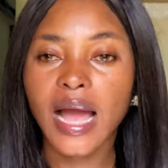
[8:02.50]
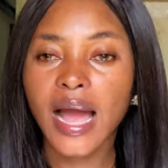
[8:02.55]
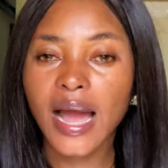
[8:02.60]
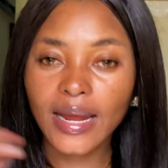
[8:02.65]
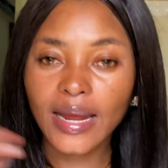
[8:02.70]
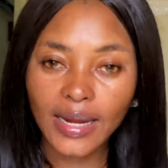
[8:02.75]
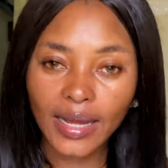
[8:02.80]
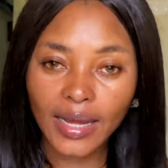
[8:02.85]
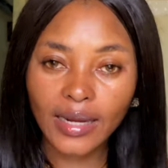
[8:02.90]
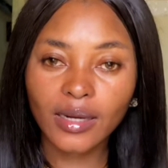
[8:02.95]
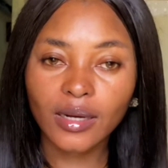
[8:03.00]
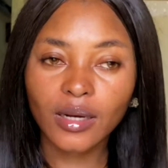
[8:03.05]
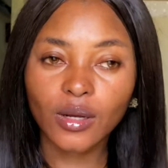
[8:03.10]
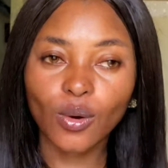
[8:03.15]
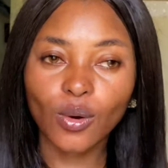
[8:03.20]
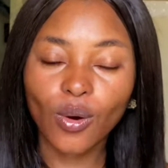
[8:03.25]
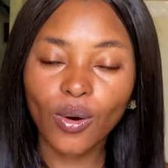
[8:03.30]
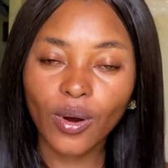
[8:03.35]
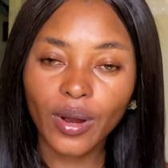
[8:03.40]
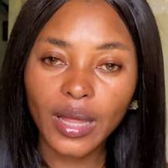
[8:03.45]
added
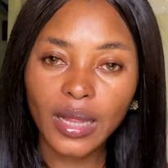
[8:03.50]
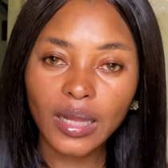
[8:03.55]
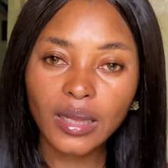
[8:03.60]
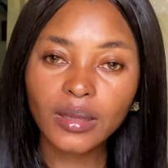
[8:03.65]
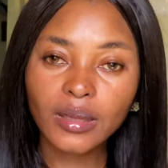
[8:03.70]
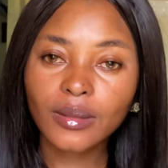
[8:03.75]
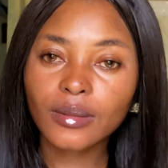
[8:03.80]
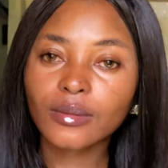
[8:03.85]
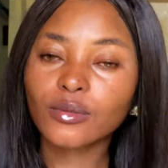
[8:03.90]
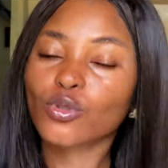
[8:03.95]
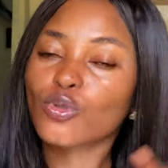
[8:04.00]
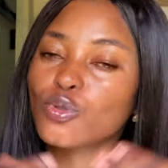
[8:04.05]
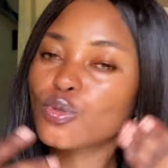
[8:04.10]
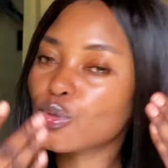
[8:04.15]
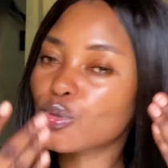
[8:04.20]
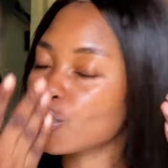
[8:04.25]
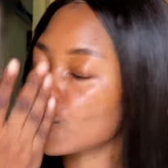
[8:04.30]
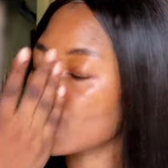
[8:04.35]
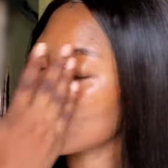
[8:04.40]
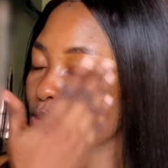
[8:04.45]
the oil
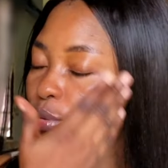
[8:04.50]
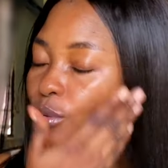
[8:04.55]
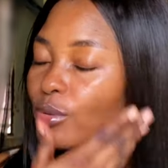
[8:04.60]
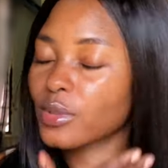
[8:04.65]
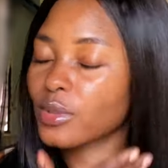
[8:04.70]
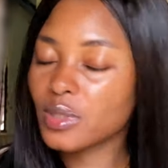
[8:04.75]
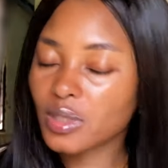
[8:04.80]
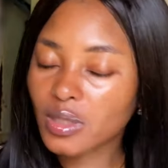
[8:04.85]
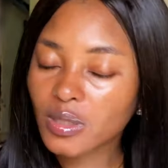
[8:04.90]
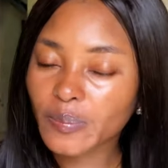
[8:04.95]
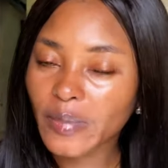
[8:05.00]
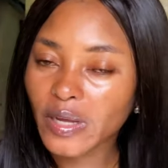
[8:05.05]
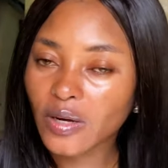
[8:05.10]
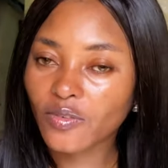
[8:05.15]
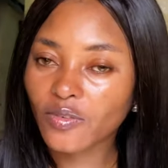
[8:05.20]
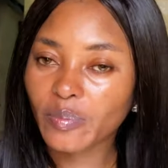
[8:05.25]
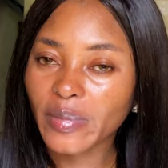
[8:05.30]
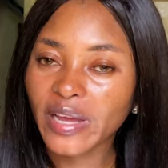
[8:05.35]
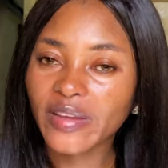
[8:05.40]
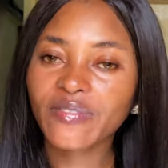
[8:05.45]
to this part
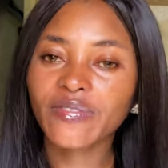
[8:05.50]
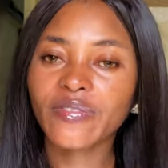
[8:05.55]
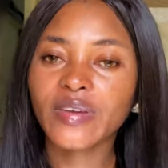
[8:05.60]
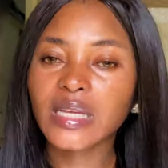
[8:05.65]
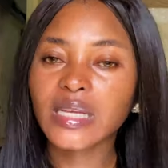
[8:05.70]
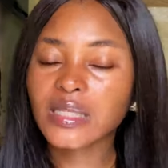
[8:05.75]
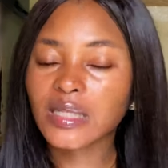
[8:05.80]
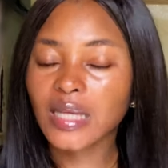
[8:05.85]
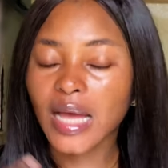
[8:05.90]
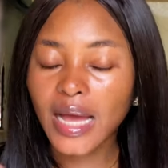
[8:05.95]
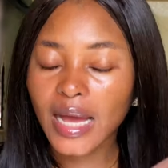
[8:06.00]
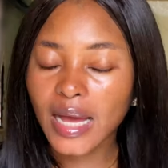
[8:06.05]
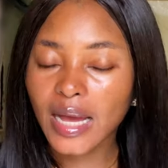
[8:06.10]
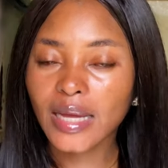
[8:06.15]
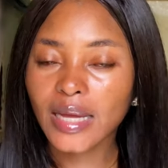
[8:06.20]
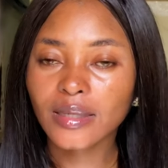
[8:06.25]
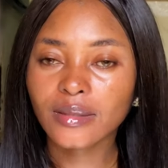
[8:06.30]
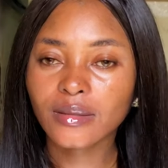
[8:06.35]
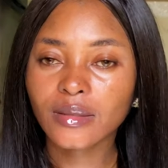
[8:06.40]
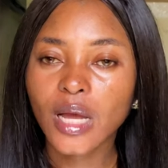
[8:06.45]
of my face
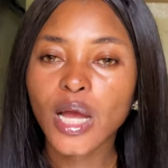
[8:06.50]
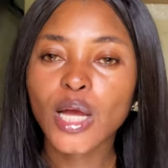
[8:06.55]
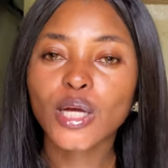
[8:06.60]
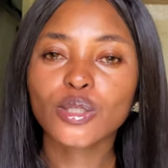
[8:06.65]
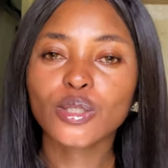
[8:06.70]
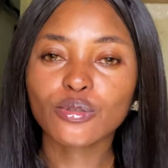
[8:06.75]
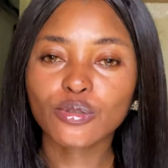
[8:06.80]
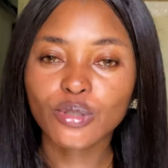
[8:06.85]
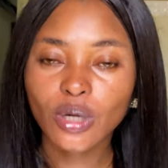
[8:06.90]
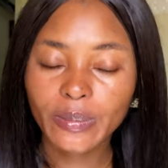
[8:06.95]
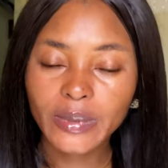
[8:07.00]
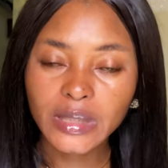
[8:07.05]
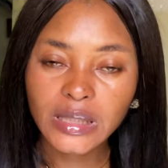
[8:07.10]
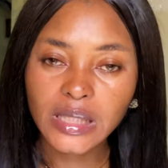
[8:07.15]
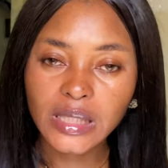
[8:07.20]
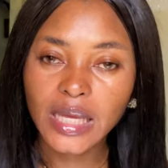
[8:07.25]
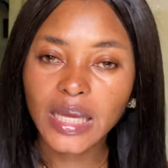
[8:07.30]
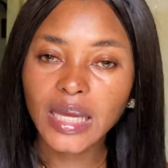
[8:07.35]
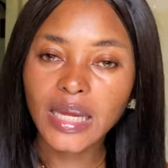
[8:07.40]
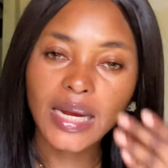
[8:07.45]
and rub it
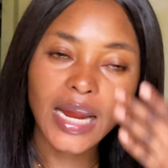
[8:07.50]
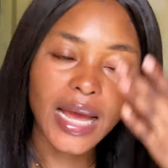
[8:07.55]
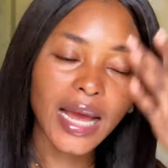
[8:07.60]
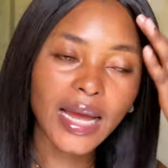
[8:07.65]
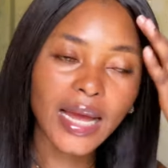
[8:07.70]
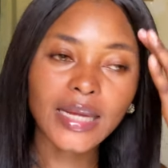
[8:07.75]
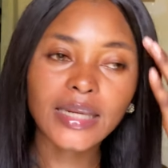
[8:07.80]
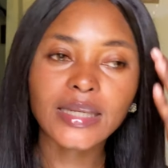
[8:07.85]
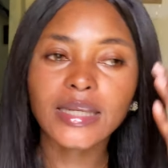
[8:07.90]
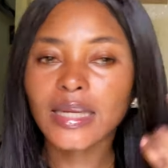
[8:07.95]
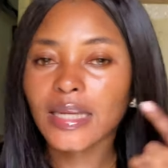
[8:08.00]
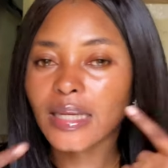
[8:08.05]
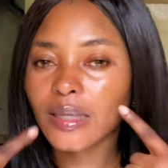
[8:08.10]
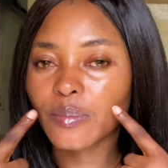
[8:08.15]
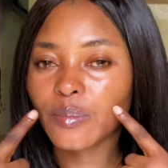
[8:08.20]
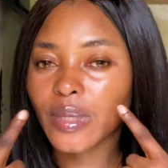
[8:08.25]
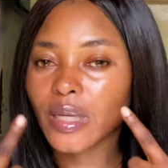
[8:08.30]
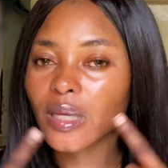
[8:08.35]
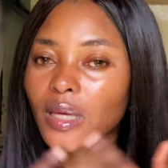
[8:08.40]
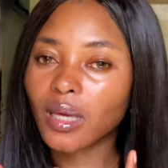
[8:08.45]
in, and it
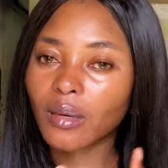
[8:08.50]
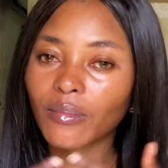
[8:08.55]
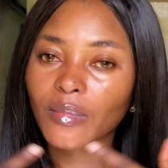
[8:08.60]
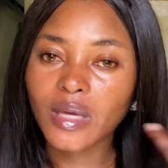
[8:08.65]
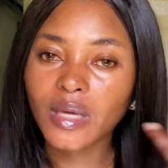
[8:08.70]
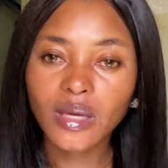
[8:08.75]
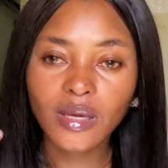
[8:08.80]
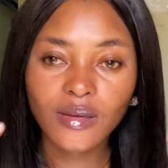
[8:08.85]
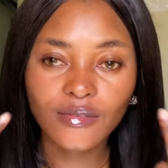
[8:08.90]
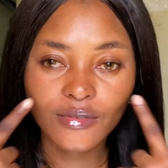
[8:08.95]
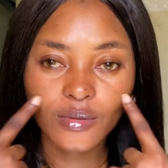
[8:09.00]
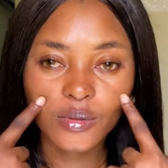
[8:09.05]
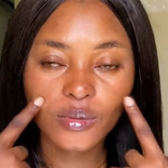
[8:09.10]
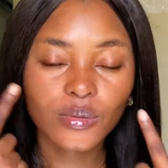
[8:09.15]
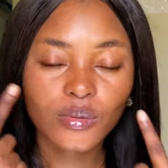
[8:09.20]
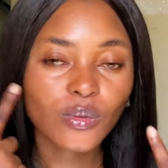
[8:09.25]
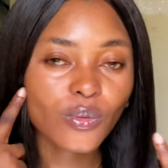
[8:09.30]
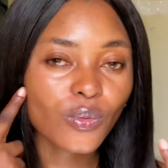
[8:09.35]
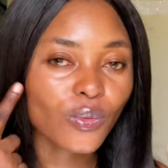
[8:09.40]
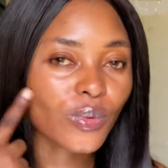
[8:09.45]
became
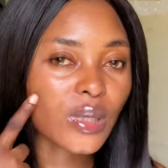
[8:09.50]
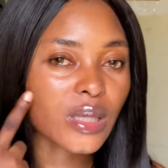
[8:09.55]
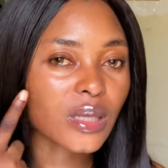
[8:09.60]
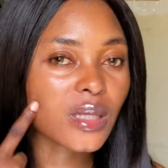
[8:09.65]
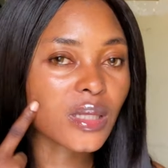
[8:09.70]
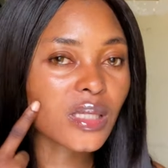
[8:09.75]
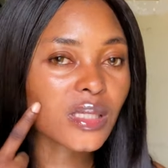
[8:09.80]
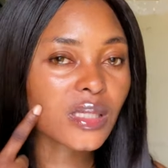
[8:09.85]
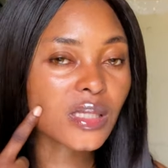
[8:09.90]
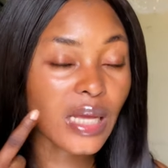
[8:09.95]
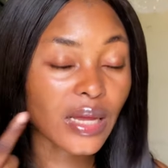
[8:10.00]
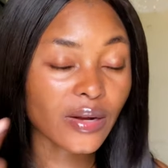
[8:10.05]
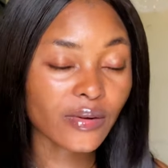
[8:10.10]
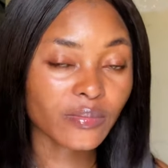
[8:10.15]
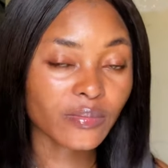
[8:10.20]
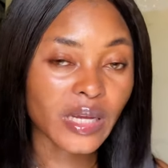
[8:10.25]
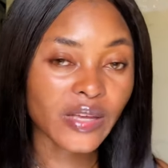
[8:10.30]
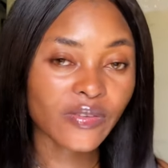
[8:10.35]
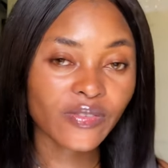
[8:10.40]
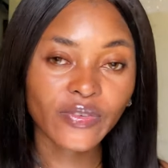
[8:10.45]
even with this side of
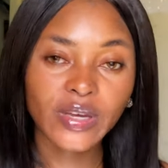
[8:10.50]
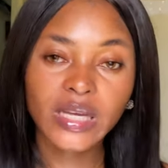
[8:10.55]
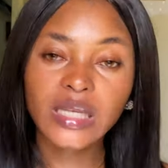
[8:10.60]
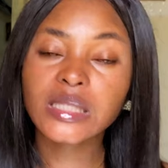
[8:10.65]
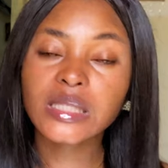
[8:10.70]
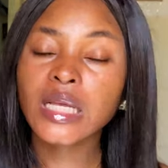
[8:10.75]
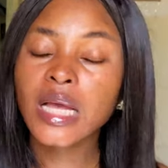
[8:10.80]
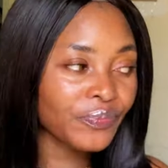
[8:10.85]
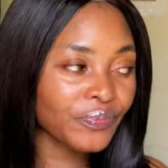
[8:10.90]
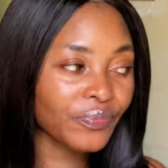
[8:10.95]
my face.